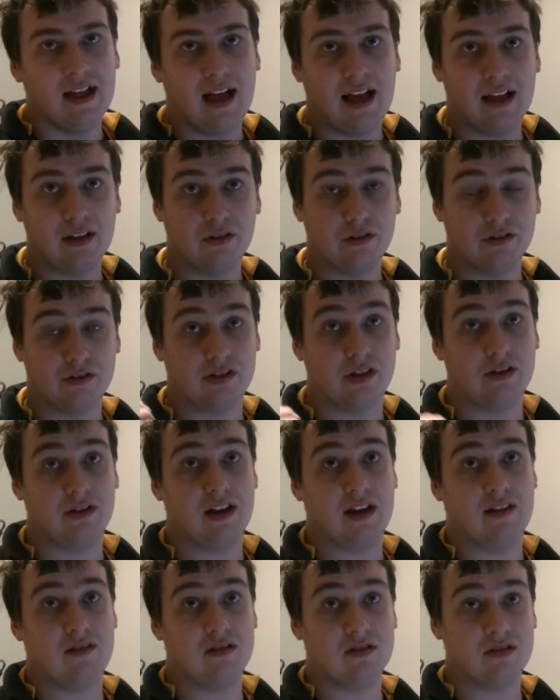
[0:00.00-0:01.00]
And also
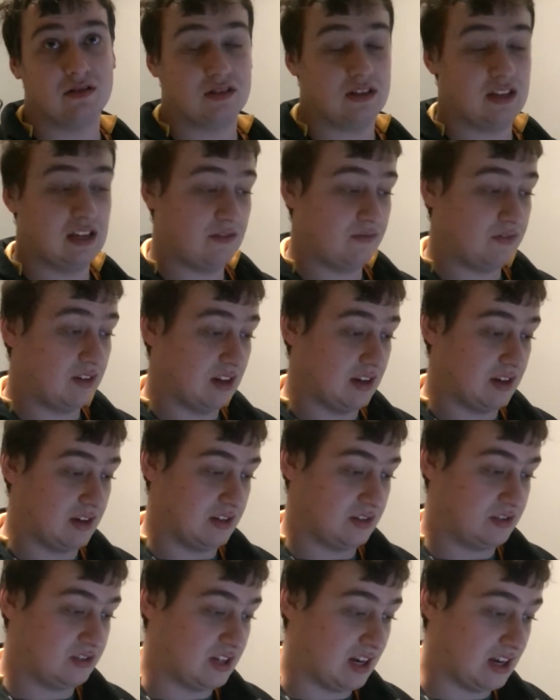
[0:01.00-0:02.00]
there is the
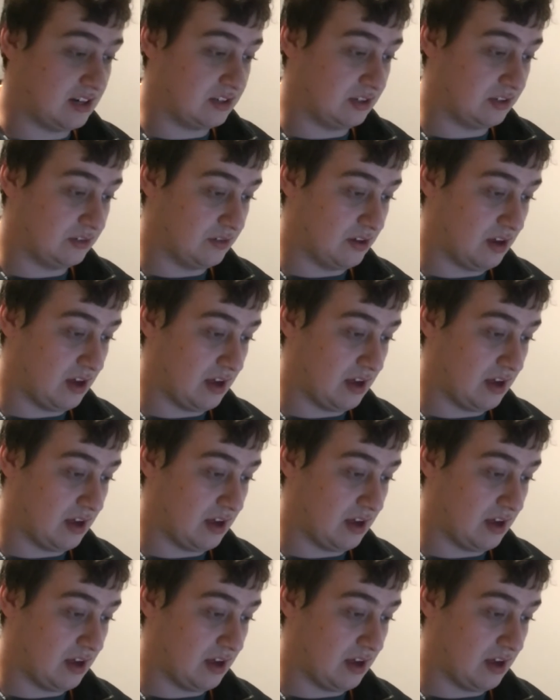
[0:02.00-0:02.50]
villainous chanting